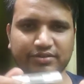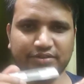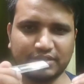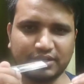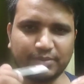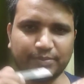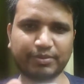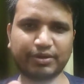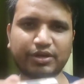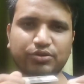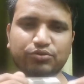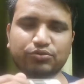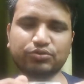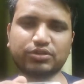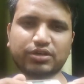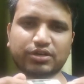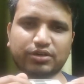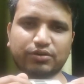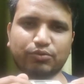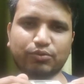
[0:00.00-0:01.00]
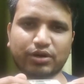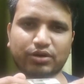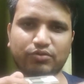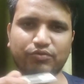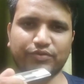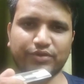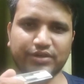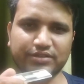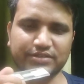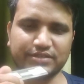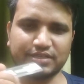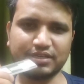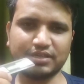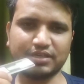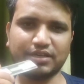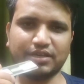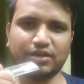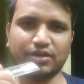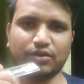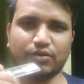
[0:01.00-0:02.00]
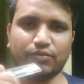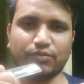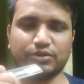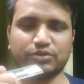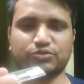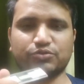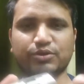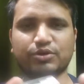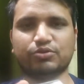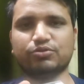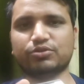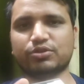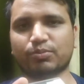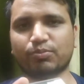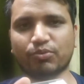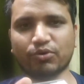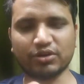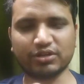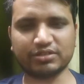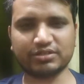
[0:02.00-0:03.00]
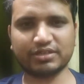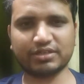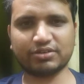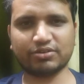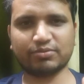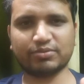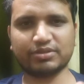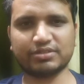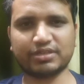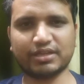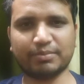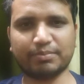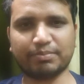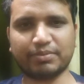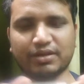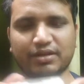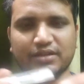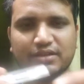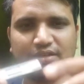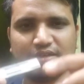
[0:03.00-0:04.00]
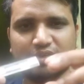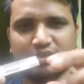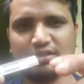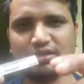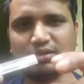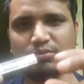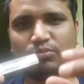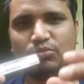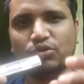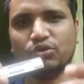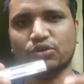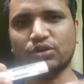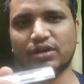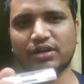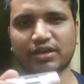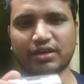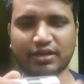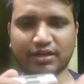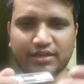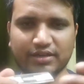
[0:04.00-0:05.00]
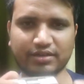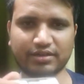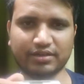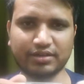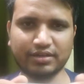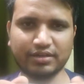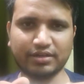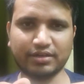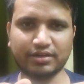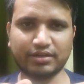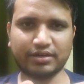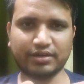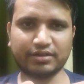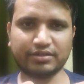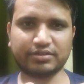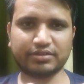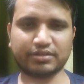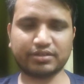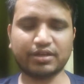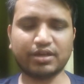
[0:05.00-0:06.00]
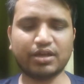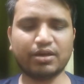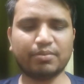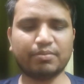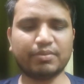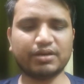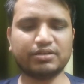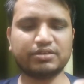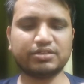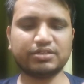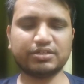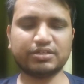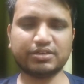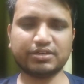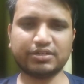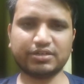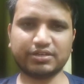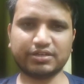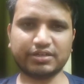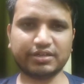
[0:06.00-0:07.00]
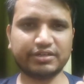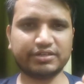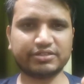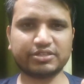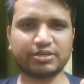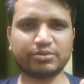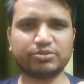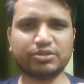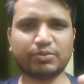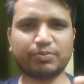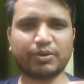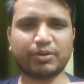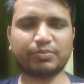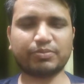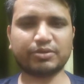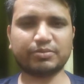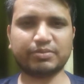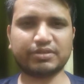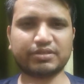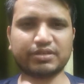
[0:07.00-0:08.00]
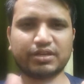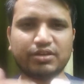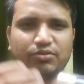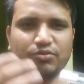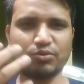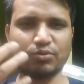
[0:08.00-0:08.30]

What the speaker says: compared to the what we see once we do the polishing of the sample in the mold and everything. But it serves the purpose. Basically we